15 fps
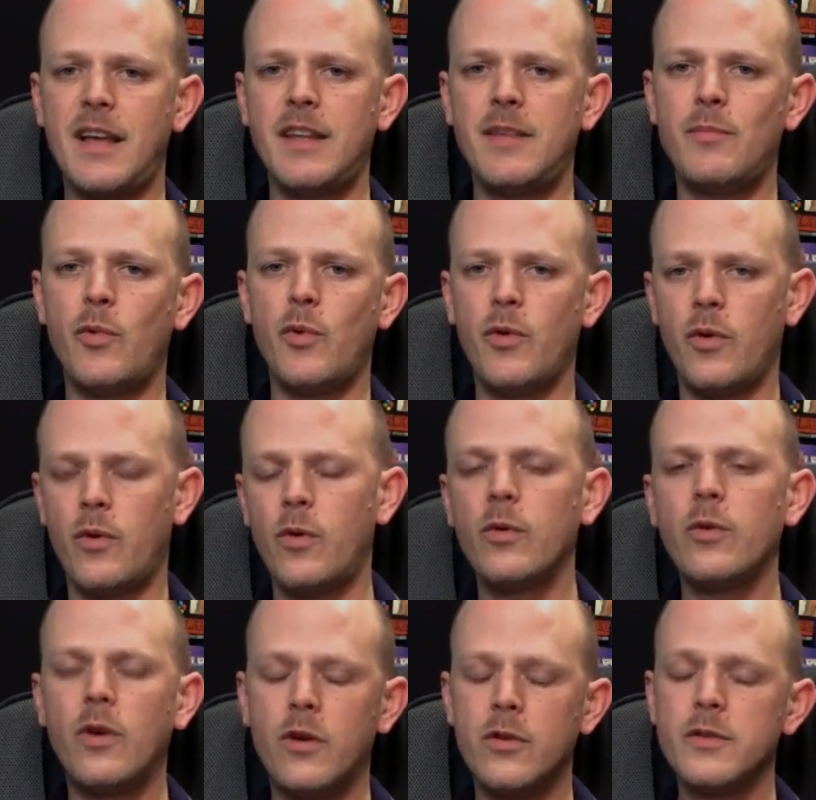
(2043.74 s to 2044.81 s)
anymore,
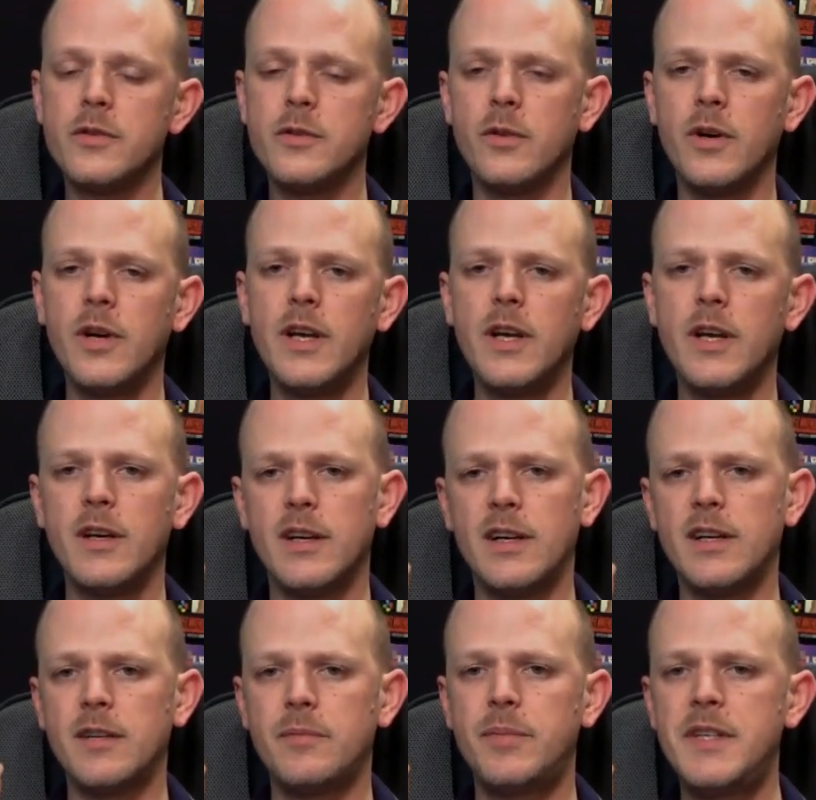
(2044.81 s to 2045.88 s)
also
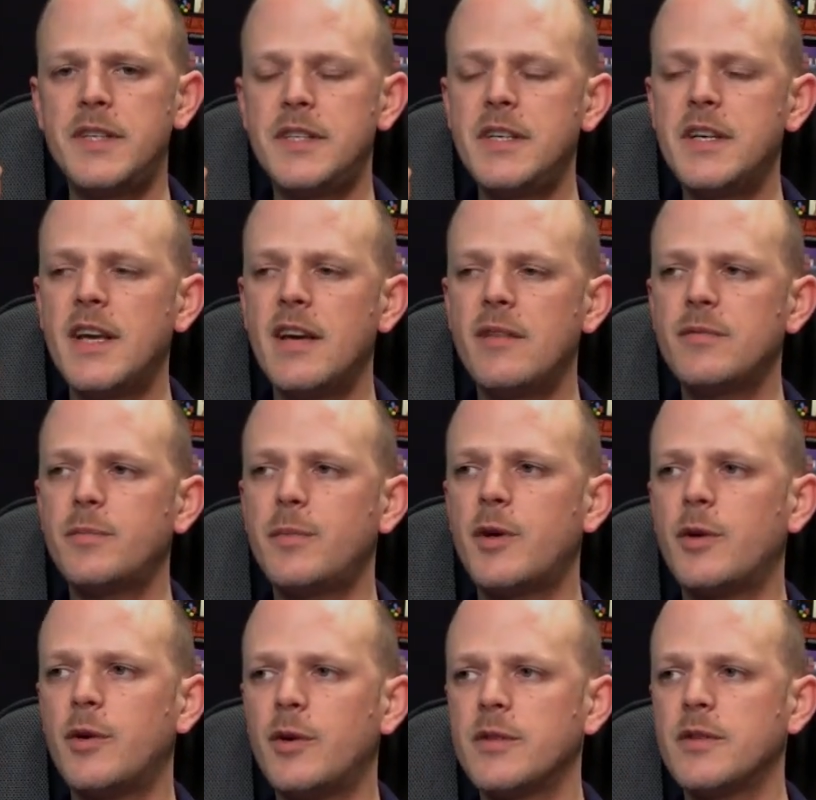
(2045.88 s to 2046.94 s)
PC games,
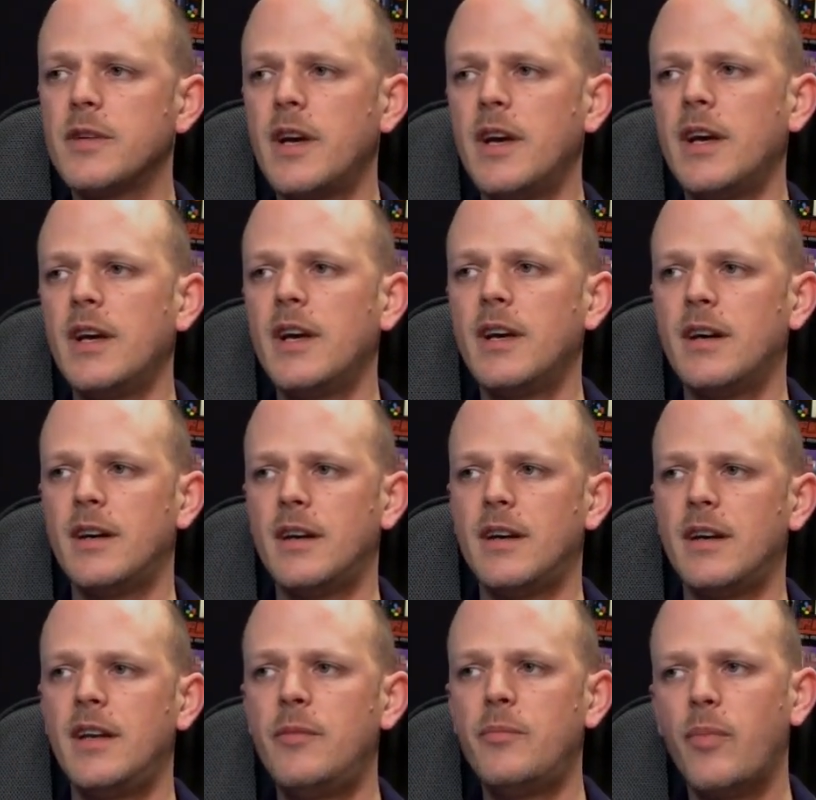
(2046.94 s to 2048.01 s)
because
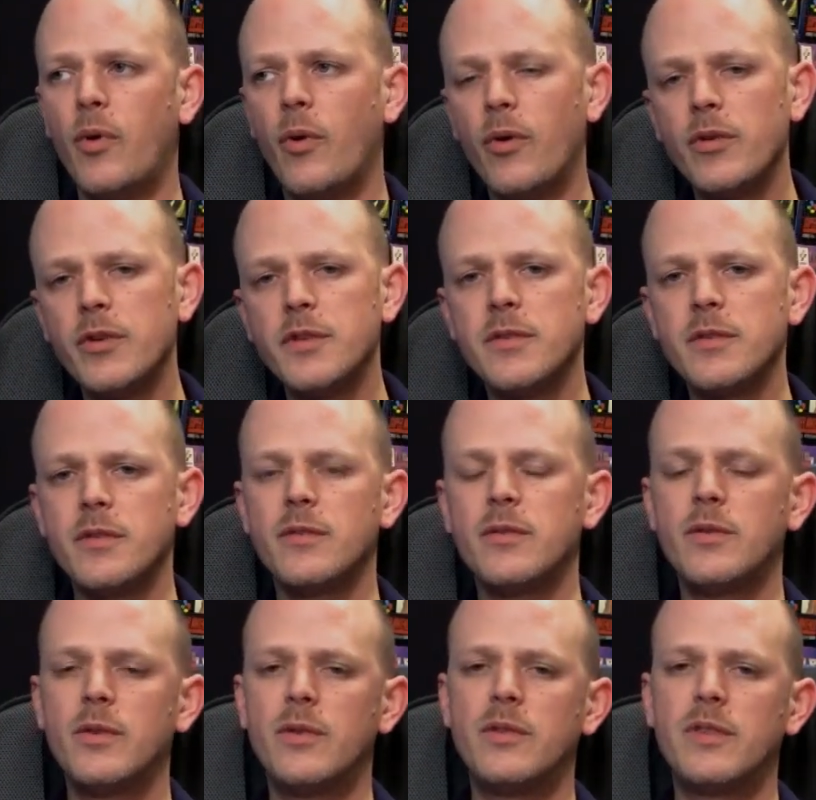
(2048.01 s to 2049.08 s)
he borrowed
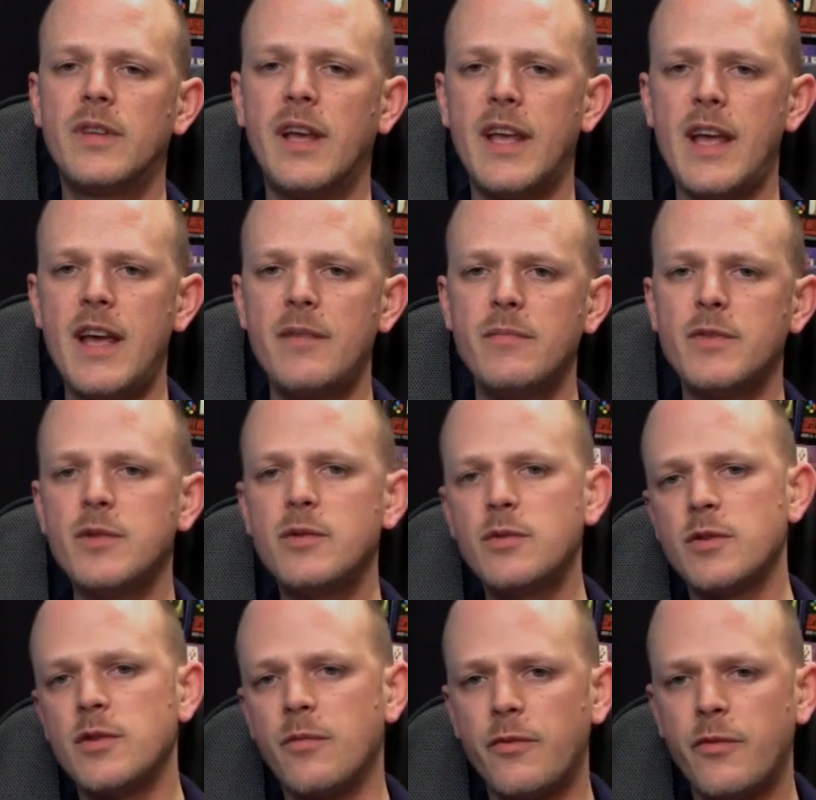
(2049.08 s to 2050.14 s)
the games
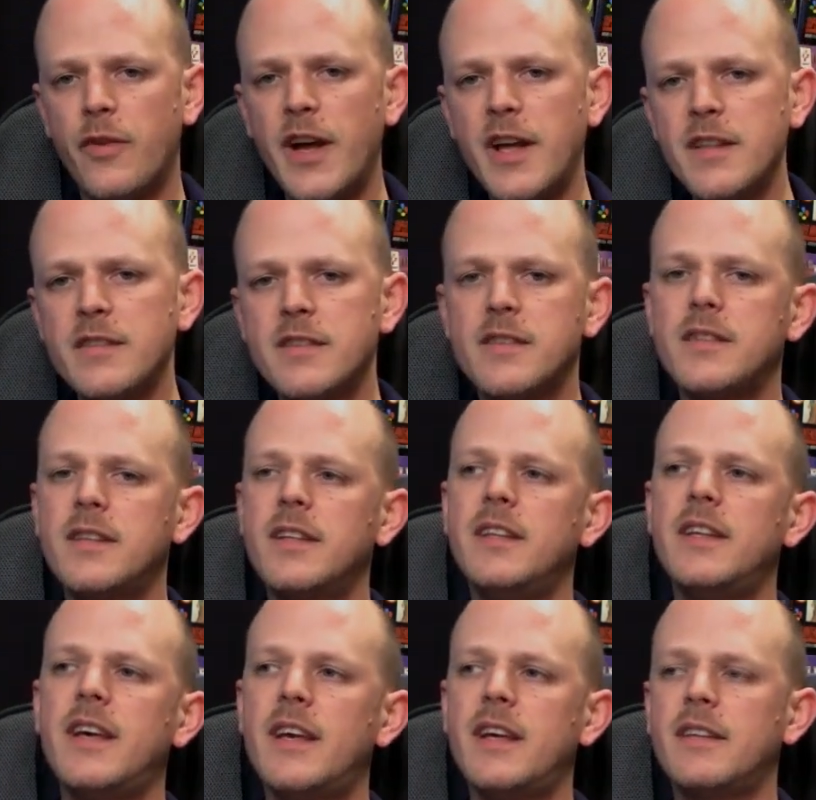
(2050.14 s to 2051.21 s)
to some friends, and in
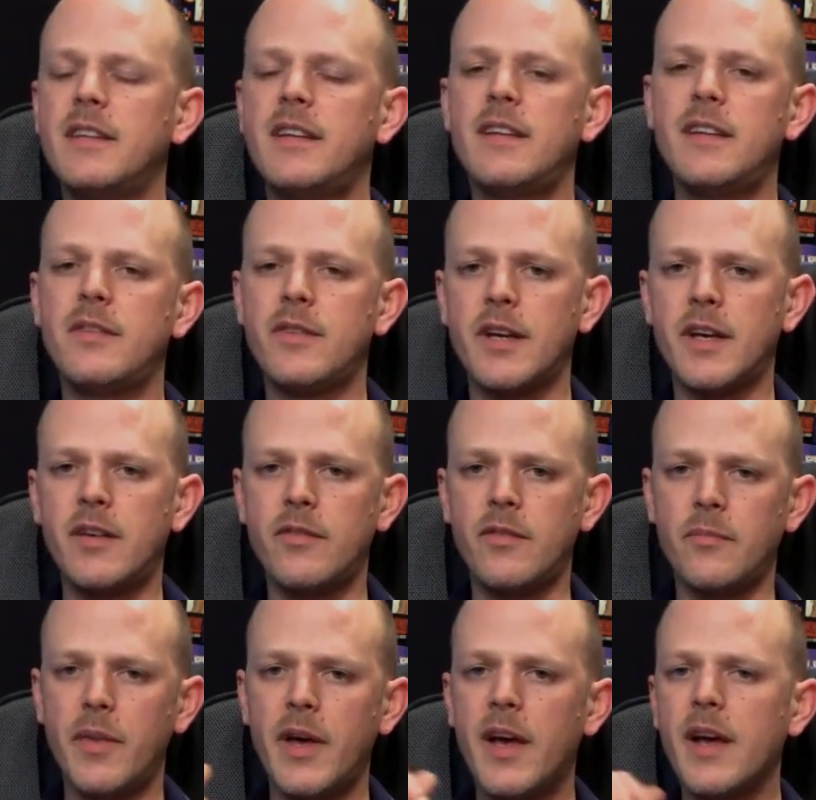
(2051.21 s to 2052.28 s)
the end they never gave
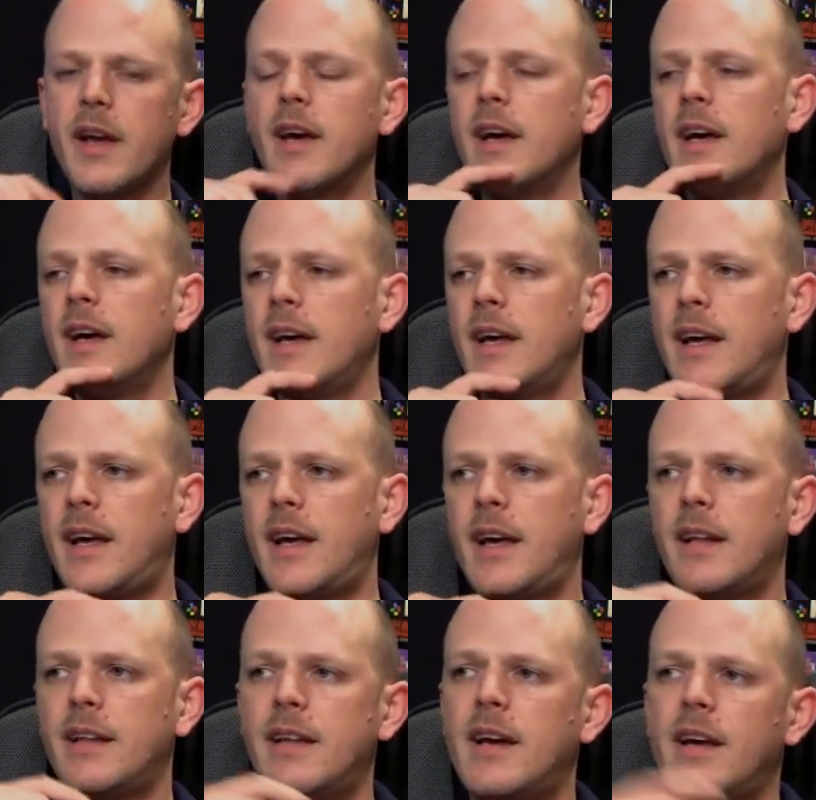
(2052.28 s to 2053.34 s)
him back.
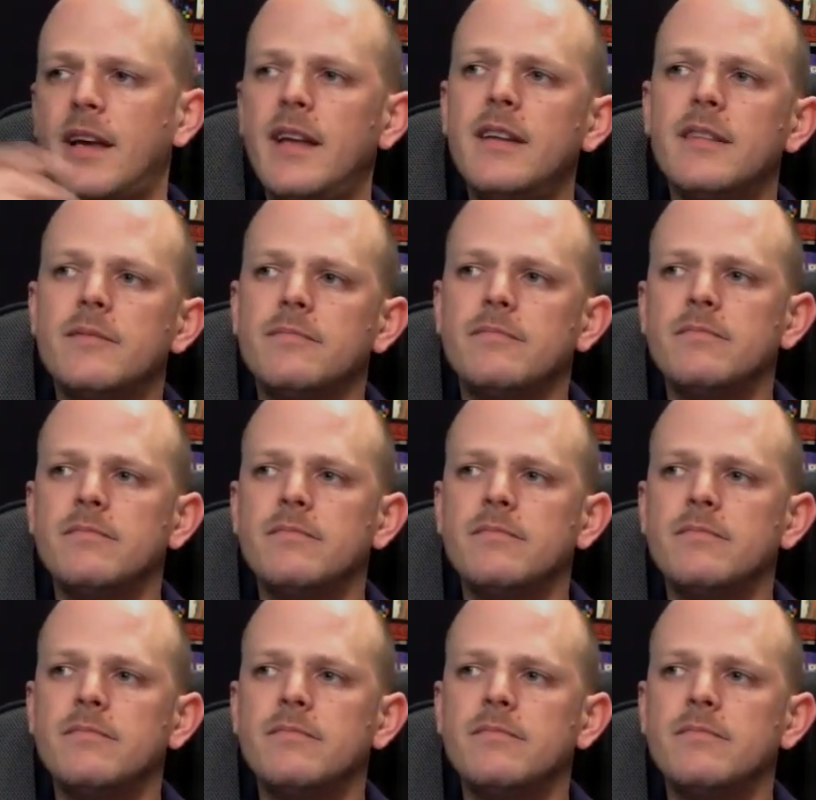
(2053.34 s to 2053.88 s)
And yeah, he